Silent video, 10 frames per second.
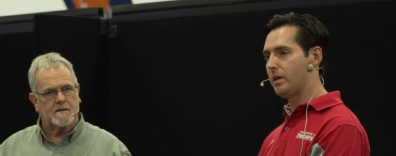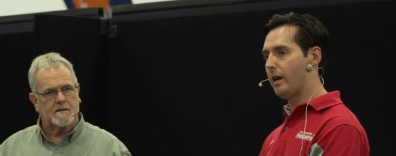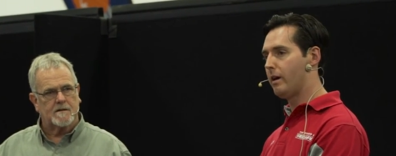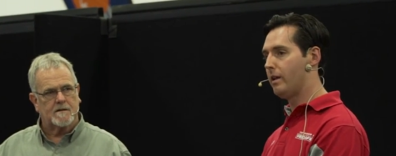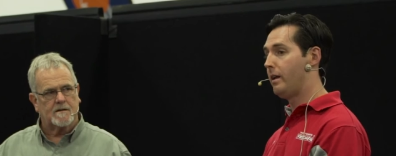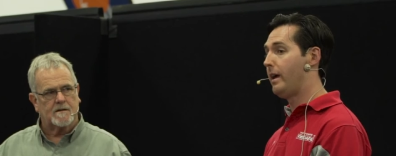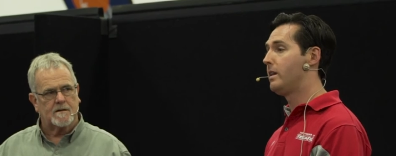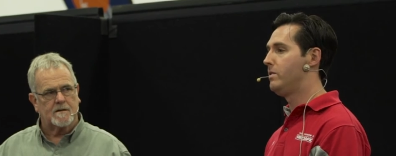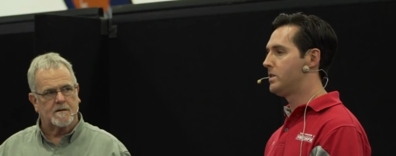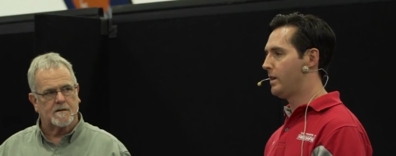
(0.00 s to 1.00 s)
Speaker 1: together and the
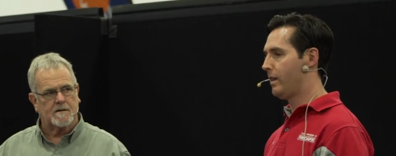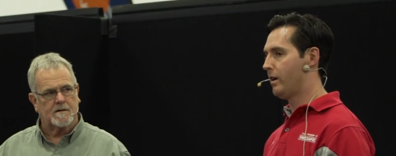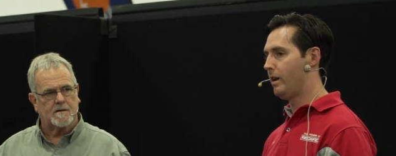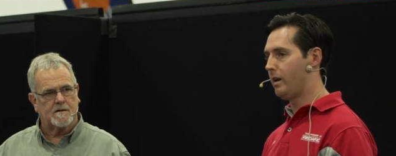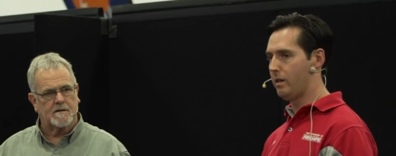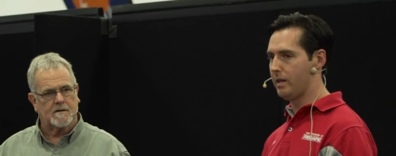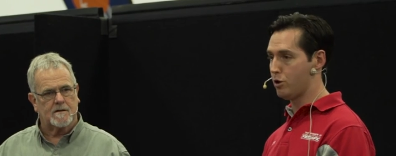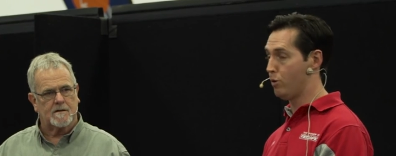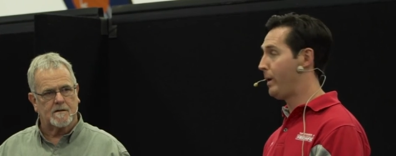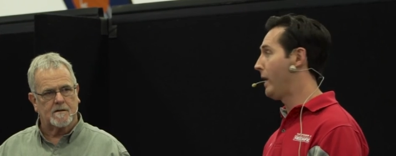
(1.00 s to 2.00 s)
negatives together, and that's
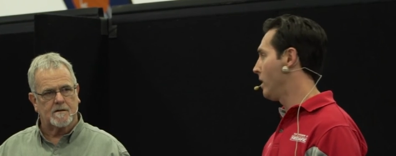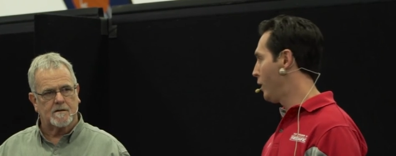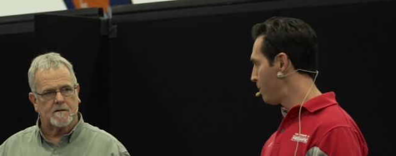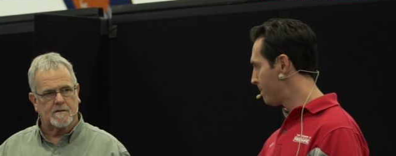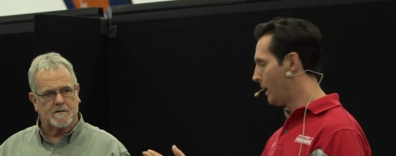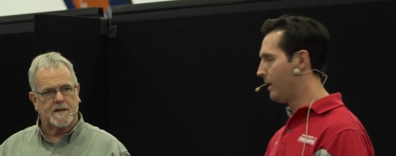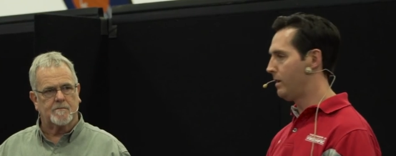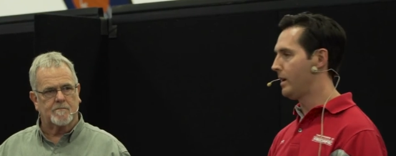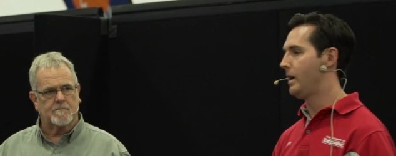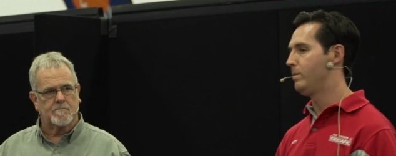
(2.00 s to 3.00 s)
called parallel, and yep.
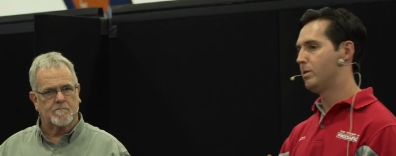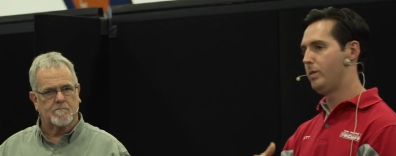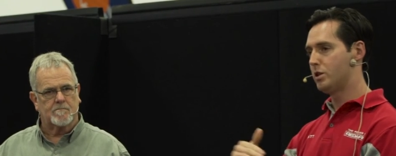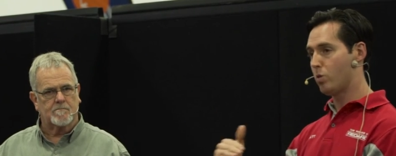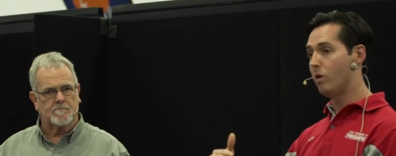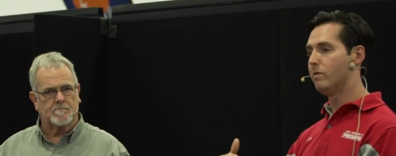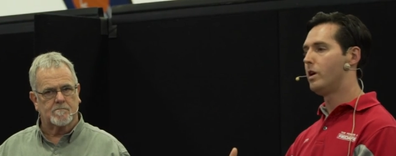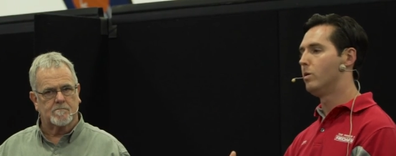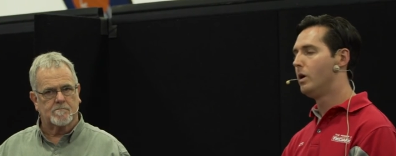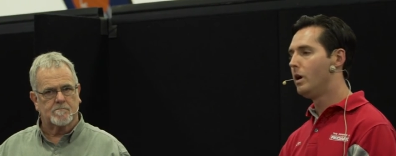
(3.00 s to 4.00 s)
that, keeps them in 12
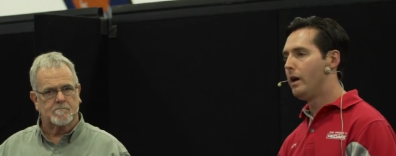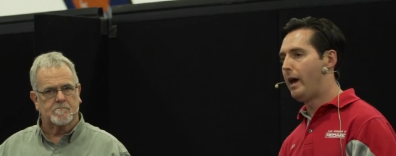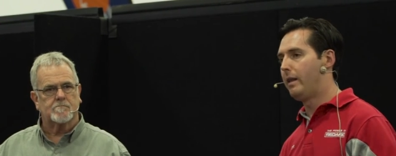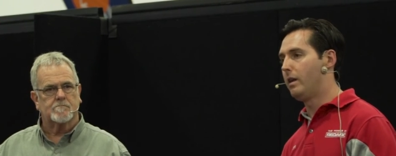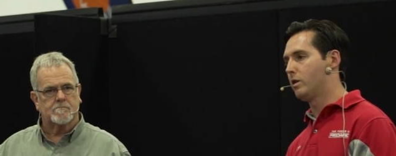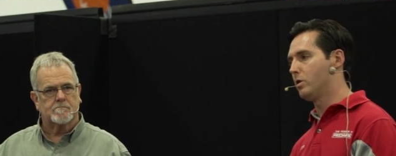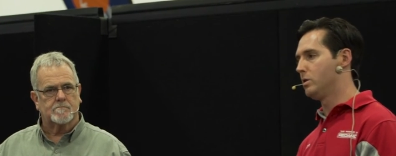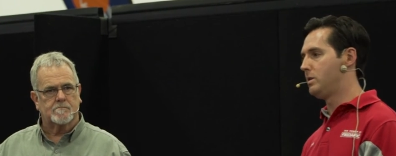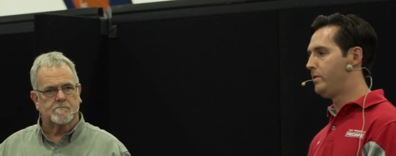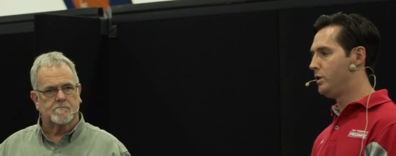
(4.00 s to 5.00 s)
volt. And then, of course,
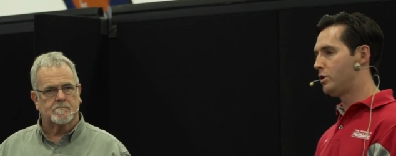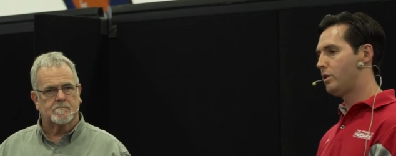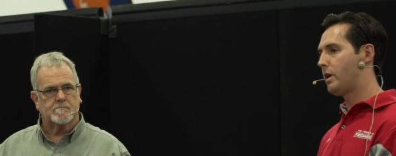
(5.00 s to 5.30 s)
if you do